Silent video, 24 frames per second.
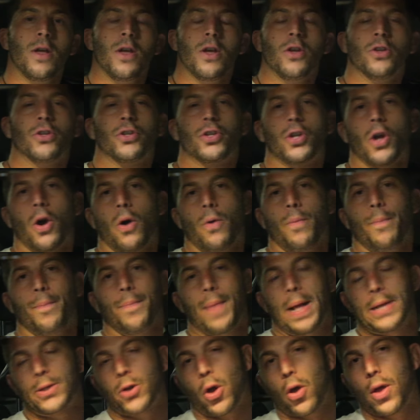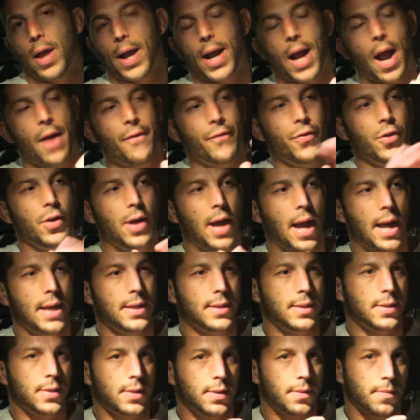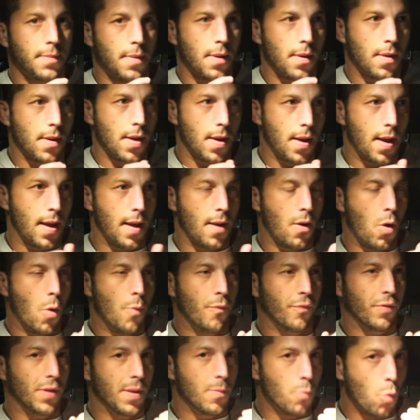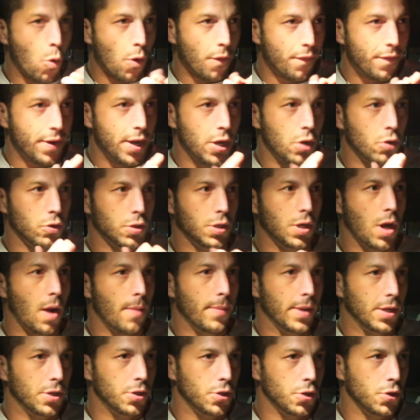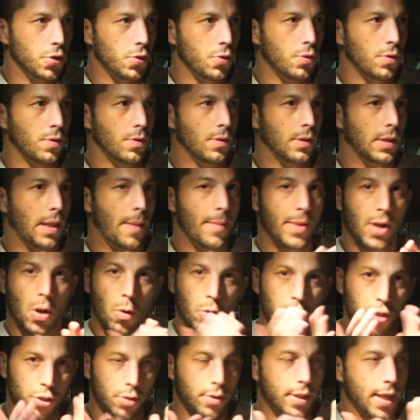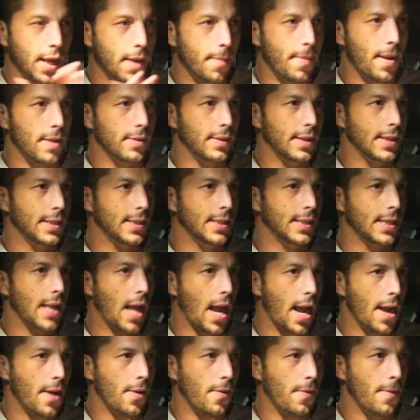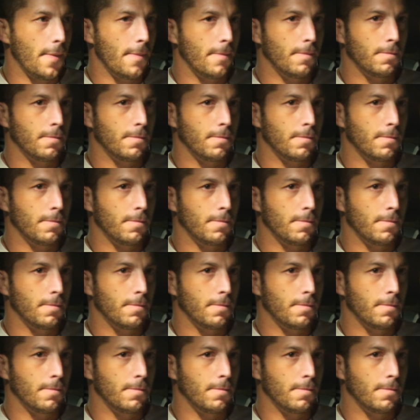So that's all I got for you guys. Hopefully more videos coming soon. Let me know what you think about this style.